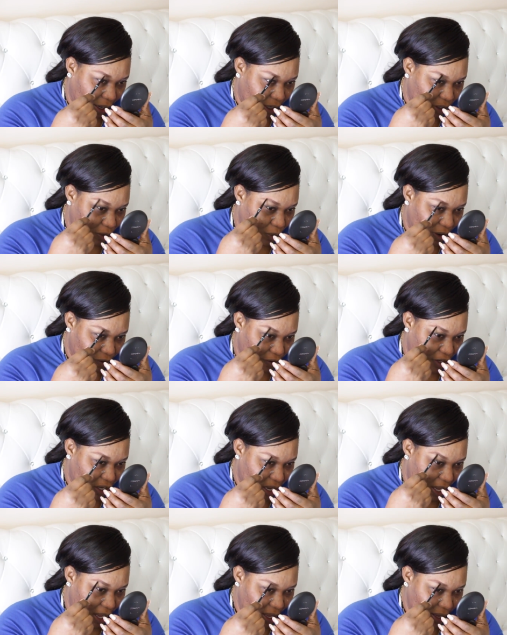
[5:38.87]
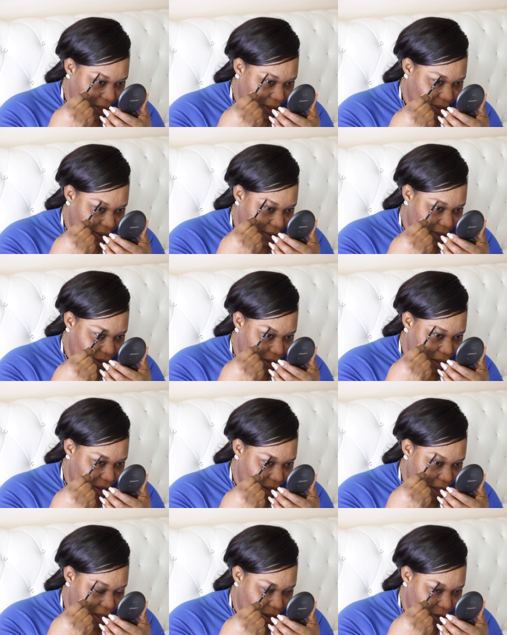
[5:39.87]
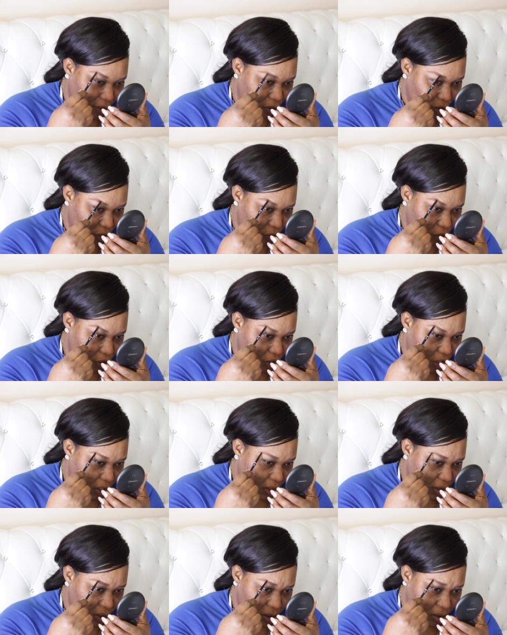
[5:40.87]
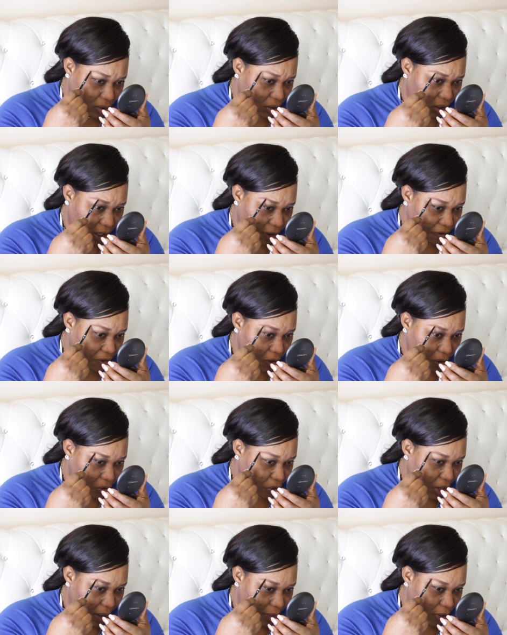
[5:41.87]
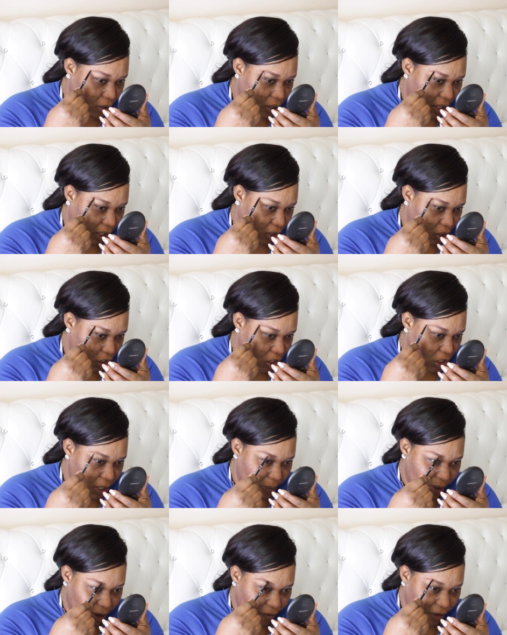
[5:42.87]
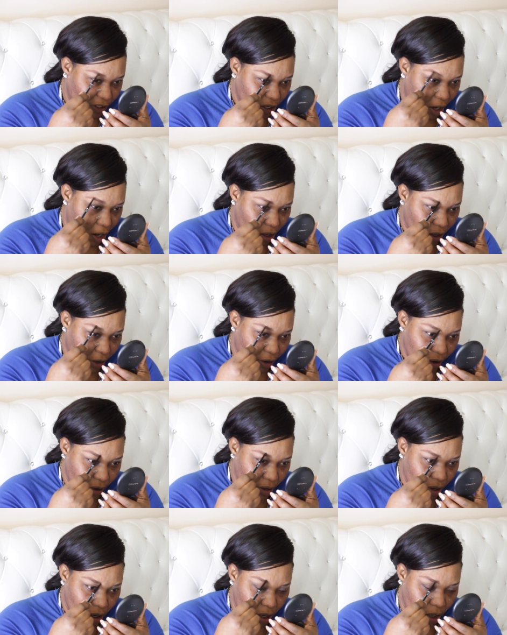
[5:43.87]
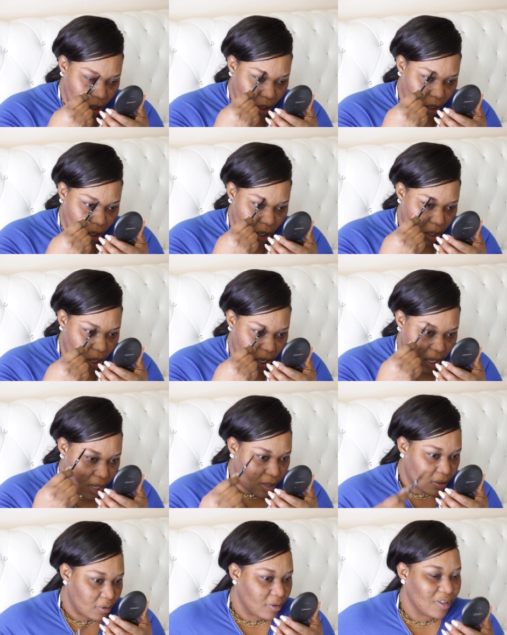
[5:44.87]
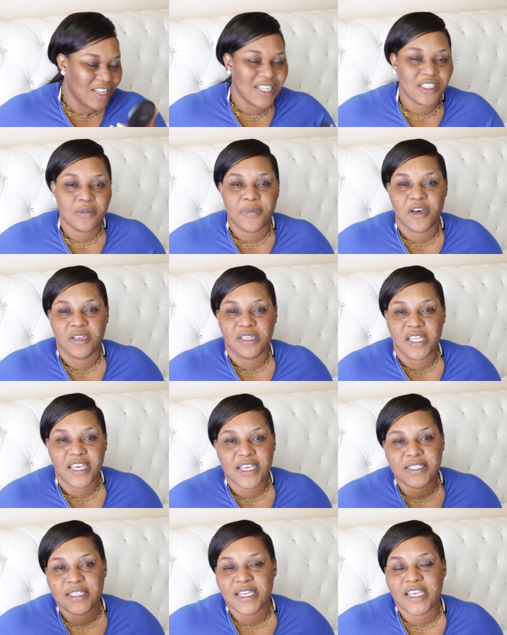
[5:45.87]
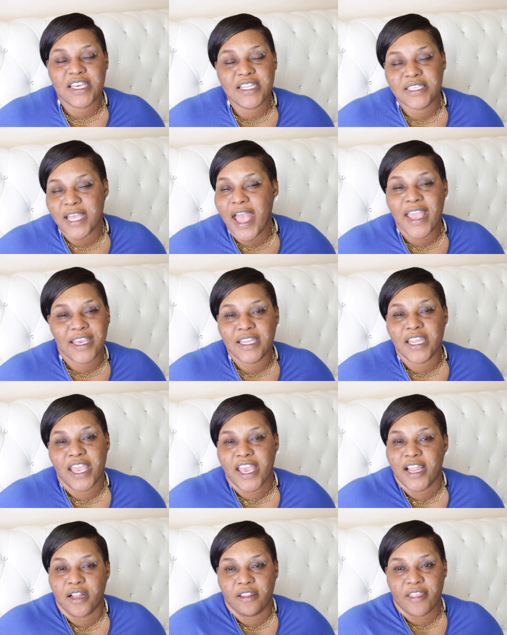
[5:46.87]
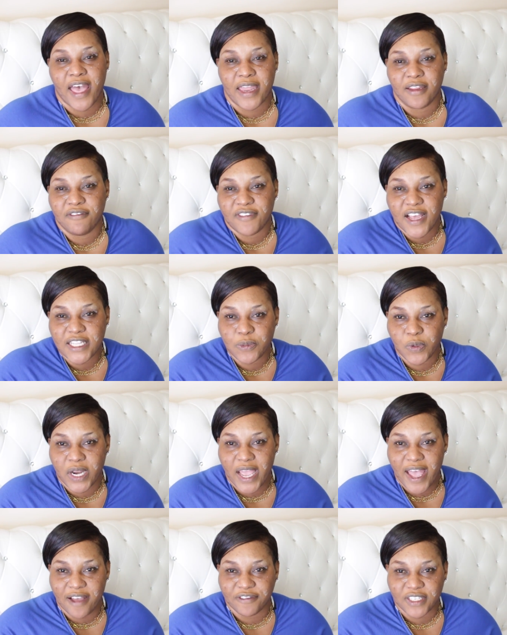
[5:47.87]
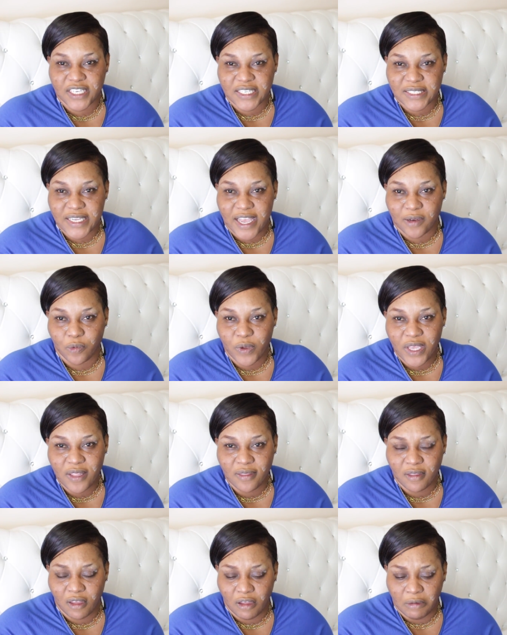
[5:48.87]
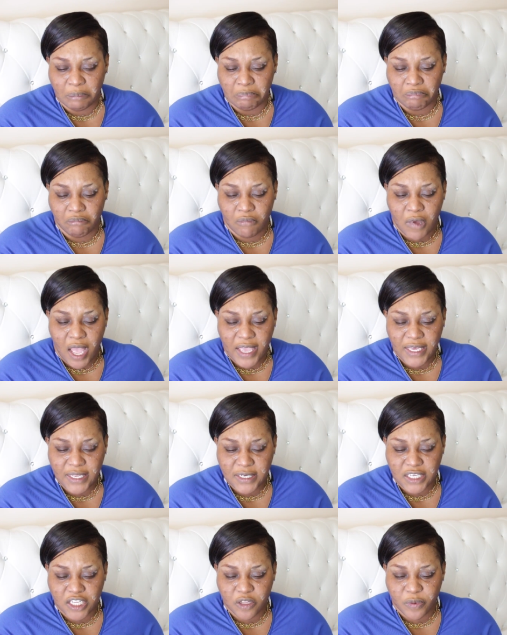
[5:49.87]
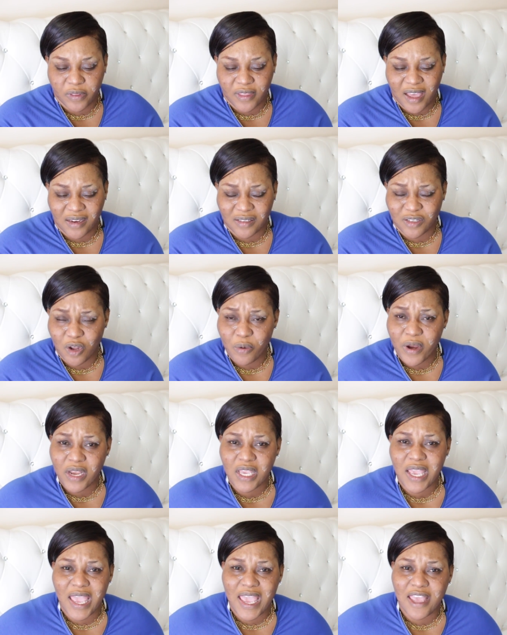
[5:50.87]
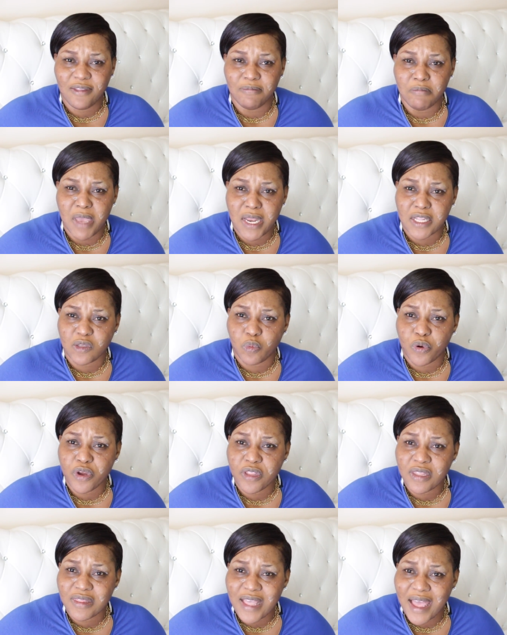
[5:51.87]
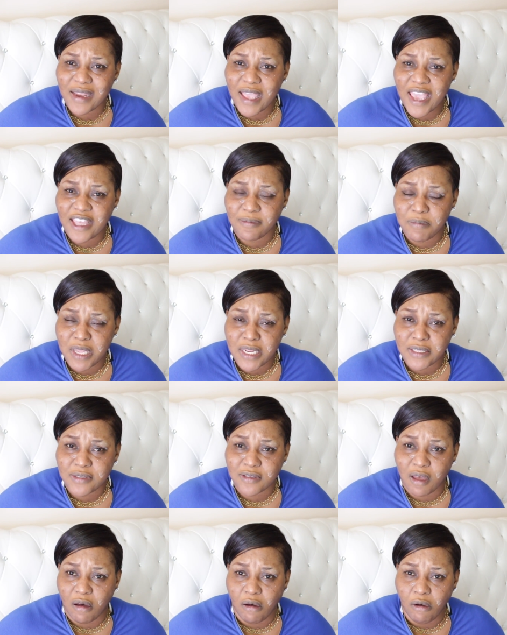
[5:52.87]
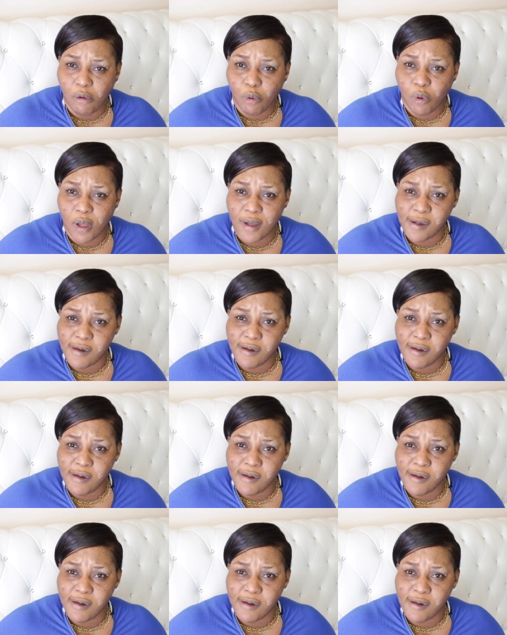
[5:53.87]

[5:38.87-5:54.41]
I do every day, and she gives no trouble. Like, she's a bit of a talker, and that's about it. Like I said, I can handle that. If that's what I have to contend with, I can deal with that. It's already 8 minutes. Where did that 8 minutes go?